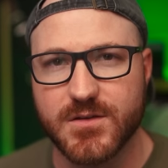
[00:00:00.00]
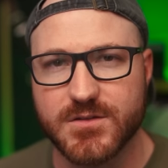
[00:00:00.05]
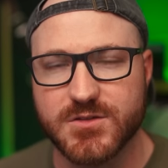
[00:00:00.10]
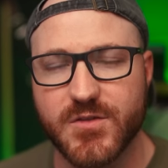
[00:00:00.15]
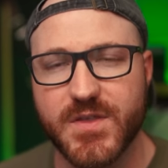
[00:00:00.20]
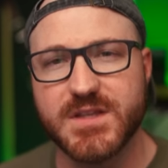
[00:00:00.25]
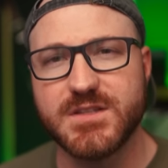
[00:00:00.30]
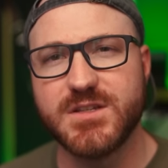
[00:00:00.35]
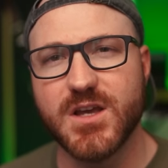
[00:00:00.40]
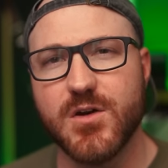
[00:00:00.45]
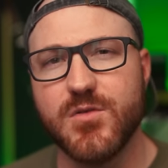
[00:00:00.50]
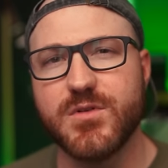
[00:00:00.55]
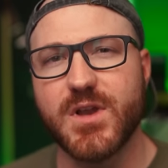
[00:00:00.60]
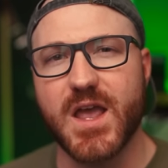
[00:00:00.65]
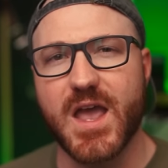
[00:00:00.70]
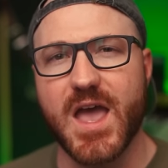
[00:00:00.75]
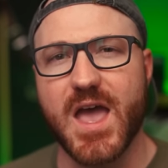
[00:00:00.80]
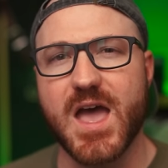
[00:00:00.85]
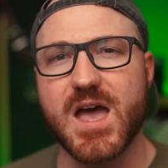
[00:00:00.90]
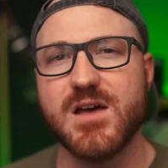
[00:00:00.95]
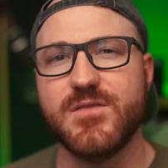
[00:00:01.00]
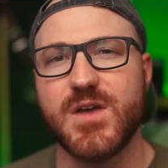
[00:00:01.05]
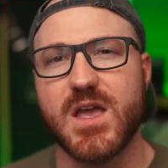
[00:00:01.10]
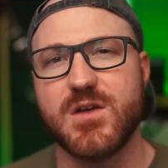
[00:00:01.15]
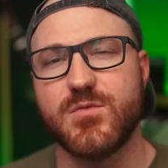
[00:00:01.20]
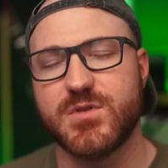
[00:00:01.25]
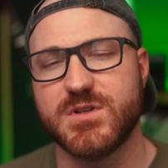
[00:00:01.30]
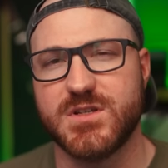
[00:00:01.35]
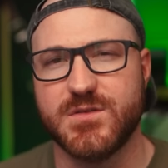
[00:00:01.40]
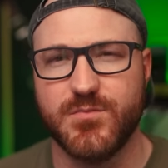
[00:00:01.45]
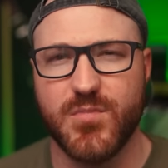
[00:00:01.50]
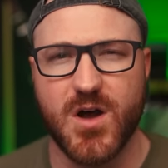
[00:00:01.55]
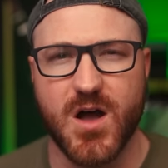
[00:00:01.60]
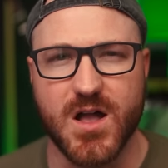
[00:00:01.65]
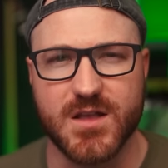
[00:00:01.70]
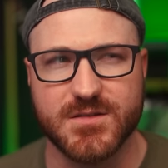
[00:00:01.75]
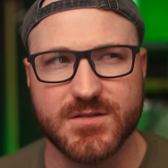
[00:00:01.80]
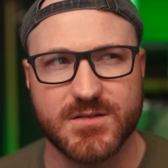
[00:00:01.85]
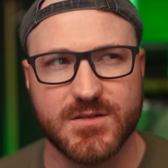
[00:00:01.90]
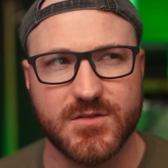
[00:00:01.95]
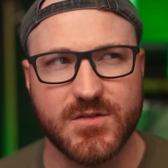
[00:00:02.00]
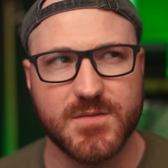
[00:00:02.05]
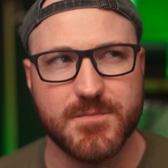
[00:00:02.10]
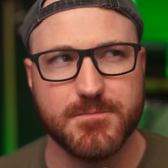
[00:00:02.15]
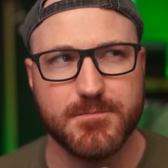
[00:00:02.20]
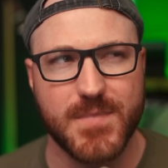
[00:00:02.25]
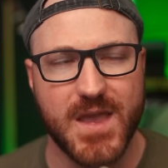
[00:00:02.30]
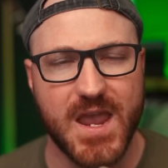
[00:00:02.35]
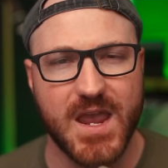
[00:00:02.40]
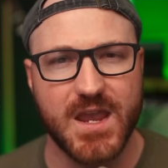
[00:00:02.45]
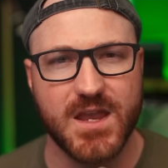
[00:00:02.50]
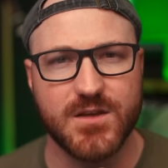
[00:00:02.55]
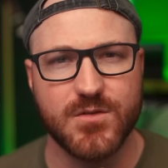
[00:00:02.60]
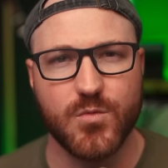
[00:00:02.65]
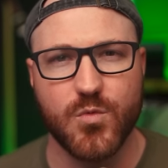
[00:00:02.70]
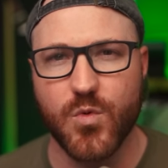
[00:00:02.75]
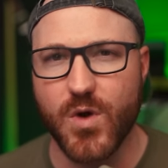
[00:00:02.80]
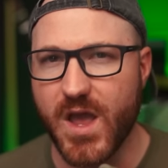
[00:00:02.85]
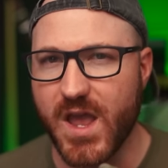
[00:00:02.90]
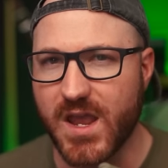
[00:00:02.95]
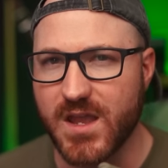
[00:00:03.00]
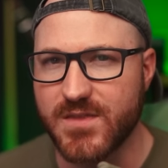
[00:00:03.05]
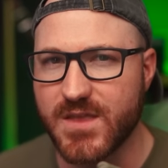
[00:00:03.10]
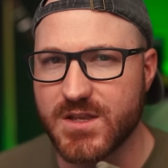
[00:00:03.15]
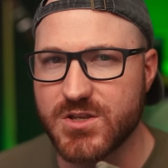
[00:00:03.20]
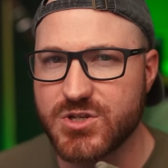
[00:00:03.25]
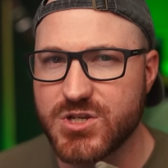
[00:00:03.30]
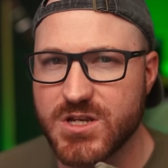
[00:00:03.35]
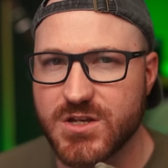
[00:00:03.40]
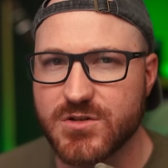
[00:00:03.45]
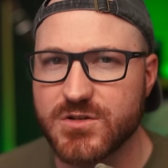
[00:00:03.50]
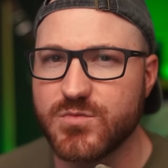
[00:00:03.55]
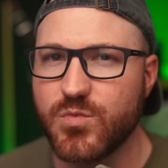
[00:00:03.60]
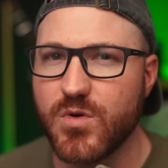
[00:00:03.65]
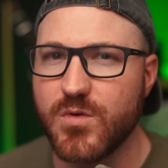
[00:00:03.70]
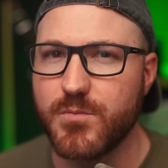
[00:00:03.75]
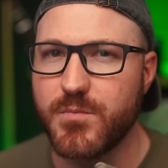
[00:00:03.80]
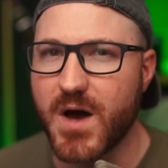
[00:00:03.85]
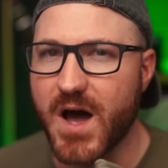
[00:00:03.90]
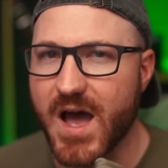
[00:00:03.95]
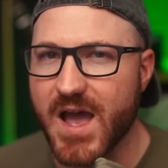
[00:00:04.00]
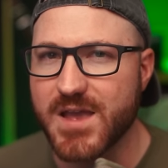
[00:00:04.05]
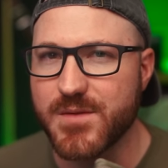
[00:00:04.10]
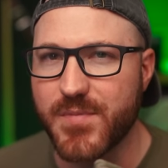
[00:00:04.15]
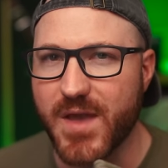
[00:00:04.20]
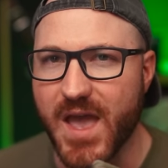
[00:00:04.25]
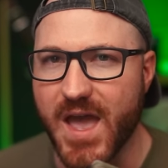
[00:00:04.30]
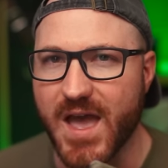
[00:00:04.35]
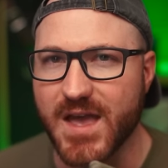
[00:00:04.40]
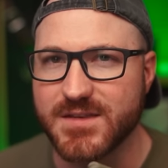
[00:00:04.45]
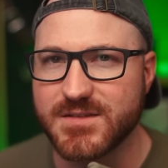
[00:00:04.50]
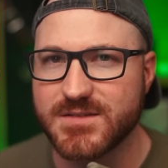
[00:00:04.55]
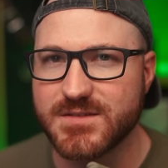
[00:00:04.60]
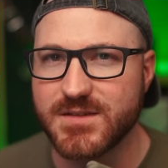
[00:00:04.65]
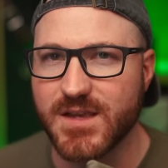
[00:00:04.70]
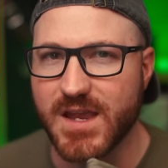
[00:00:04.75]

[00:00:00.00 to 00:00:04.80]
So they don't have a response to the main way that cheaters will bypass